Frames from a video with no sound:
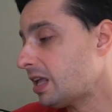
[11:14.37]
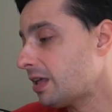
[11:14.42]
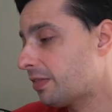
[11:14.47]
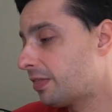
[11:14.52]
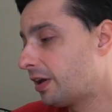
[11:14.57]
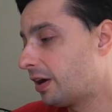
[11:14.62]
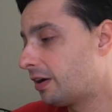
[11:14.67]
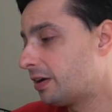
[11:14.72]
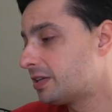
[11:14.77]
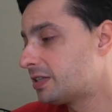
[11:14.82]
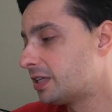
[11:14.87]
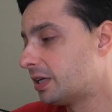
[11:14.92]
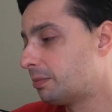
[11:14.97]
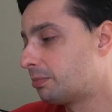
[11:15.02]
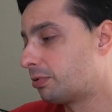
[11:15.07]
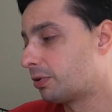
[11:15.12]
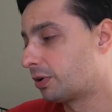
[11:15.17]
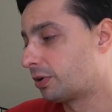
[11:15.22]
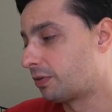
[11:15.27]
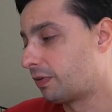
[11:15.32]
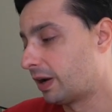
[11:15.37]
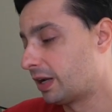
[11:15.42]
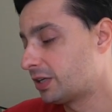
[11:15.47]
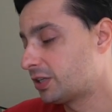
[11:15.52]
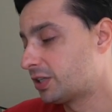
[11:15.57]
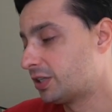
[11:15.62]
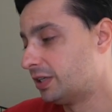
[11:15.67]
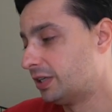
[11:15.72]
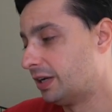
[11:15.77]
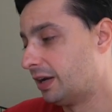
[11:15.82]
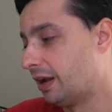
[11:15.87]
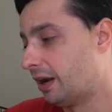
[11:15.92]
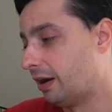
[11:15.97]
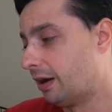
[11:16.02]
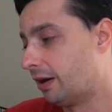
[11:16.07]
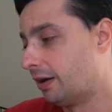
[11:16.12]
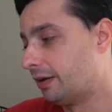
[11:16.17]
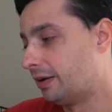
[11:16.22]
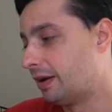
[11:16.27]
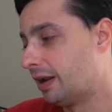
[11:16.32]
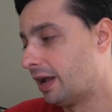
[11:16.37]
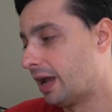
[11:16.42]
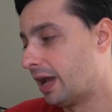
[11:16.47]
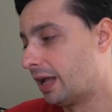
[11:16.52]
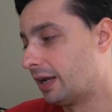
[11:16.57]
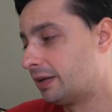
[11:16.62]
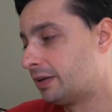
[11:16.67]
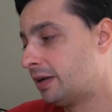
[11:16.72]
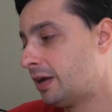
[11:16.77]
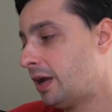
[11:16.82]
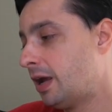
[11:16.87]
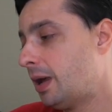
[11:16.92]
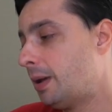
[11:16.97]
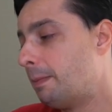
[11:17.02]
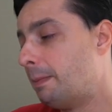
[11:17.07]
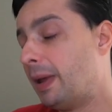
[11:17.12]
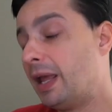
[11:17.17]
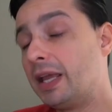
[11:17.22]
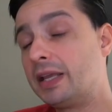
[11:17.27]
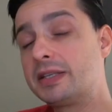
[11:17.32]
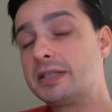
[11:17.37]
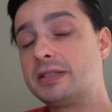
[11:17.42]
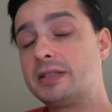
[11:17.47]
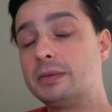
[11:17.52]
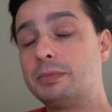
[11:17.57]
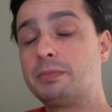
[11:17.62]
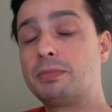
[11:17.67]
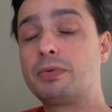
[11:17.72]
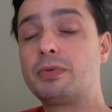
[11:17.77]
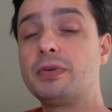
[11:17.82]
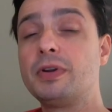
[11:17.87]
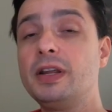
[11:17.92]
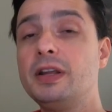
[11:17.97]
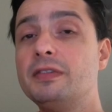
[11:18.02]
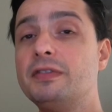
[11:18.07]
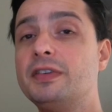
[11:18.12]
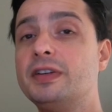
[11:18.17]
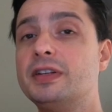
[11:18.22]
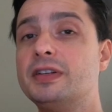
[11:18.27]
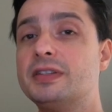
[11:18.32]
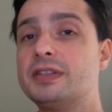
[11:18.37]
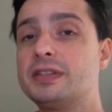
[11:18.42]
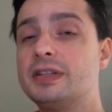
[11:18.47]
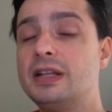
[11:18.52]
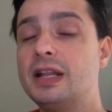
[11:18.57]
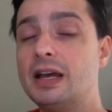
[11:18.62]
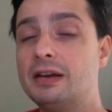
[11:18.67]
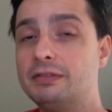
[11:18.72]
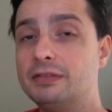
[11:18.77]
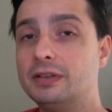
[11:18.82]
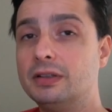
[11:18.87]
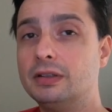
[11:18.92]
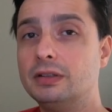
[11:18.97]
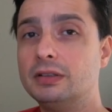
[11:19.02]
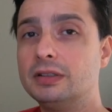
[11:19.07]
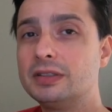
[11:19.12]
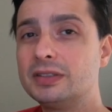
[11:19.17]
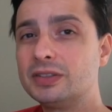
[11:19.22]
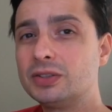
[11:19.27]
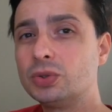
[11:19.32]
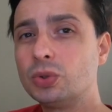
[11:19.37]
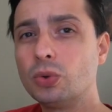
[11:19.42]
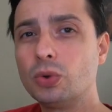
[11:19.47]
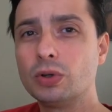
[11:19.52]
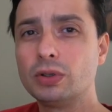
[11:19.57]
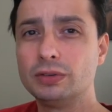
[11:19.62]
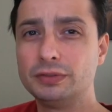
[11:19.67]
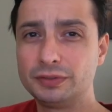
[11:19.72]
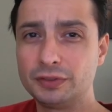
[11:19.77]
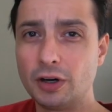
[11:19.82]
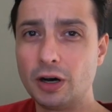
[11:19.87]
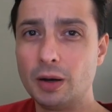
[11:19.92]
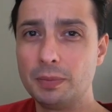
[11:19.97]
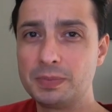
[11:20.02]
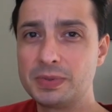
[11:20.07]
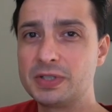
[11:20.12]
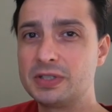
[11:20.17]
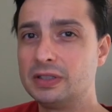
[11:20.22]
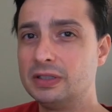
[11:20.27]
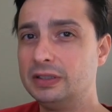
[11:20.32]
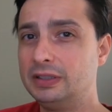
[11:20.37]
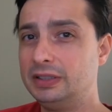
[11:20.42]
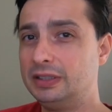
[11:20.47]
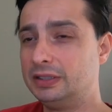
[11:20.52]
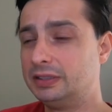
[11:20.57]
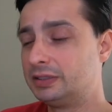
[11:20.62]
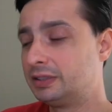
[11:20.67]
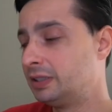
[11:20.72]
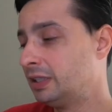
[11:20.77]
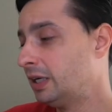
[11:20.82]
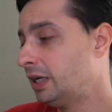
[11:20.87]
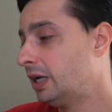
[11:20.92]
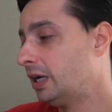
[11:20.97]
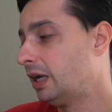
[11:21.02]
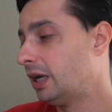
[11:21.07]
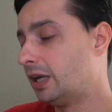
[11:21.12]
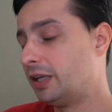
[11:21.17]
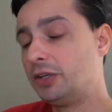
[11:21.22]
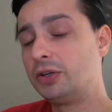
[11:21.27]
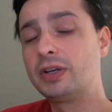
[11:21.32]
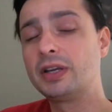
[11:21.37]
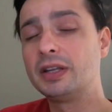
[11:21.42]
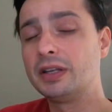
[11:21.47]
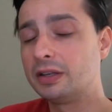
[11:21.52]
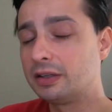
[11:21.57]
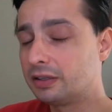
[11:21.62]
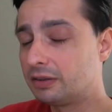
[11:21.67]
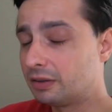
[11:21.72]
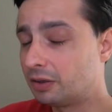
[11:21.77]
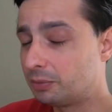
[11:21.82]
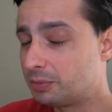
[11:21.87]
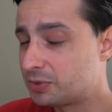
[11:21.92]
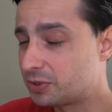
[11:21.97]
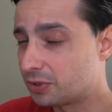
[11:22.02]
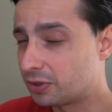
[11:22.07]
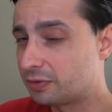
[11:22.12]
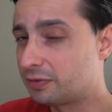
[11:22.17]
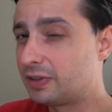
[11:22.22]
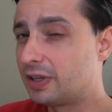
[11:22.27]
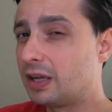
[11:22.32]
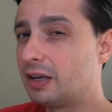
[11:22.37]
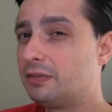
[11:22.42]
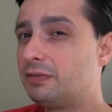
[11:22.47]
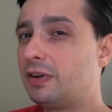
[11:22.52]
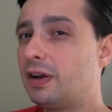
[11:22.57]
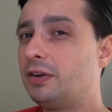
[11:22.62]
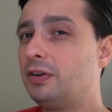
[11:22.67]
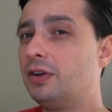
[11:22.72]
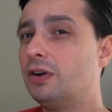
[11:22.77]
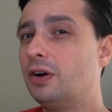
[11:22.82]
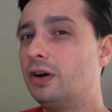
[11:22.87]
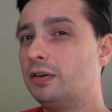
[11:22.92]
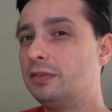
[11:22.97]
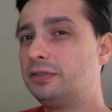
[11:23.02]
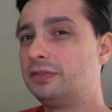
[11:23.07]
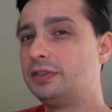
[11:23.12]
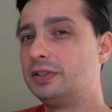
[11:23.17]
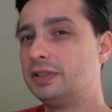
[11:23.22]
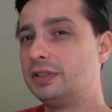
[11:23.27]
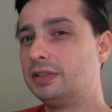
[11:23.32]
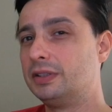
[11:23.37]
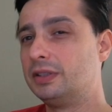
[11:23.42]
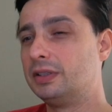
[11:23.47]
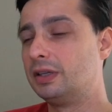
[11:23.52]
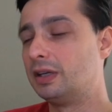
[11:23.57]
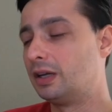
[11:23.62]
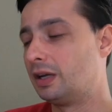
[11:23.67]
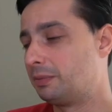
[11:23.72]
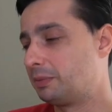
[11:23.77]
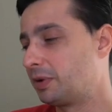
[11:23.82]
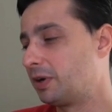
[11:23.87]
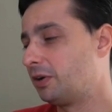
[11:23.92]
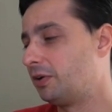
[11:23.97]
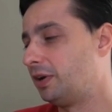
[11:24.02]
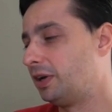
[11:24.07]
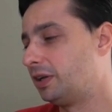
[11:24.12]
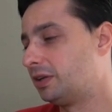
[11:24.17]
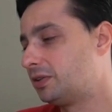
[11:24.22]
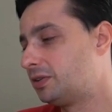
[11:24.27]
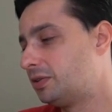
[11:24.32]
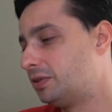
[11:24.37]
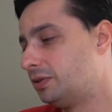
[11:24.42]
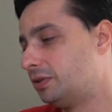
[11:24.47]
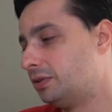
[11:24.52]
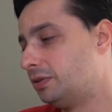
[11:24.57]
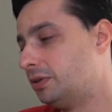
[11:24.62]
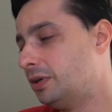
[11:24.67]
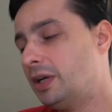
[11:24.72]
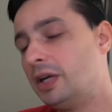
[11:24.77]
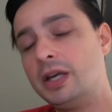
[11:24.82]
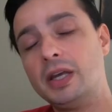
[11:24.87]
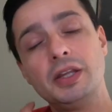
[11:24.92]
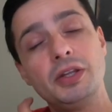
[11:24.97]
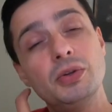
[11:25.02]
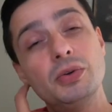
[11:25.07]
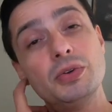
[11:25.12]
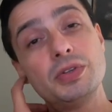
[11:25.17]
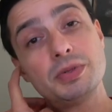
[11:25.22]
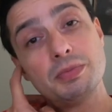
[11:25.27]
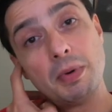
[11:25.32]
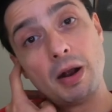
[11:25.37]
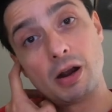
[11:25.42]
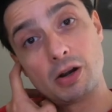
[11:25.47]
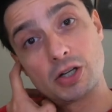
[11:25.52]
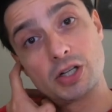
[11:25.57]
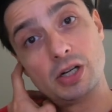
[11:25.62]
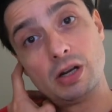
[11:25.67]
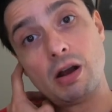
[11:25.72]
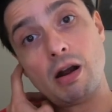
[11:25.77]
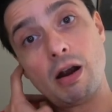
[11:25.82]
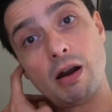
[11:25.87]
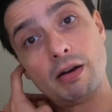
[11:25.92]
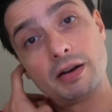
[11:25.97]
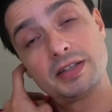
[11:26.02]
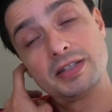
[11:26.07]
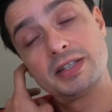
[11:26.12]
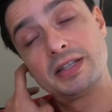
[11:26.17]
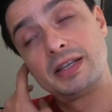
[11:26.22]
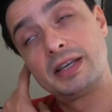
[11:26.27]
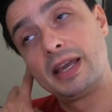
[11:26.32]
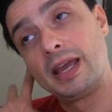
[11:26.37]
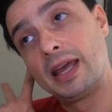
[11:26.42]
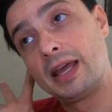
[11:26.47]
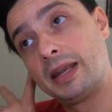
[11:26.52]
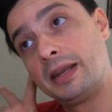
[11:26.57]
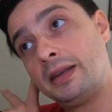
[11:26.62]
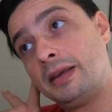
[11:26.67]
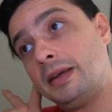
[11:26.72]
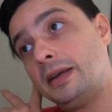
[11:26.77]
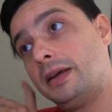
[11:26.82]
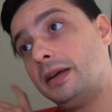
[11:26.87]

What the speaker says: there is a progression there that makes the previous level sort of obsolete. And you can observe that very often. I'm going to use martial arts again.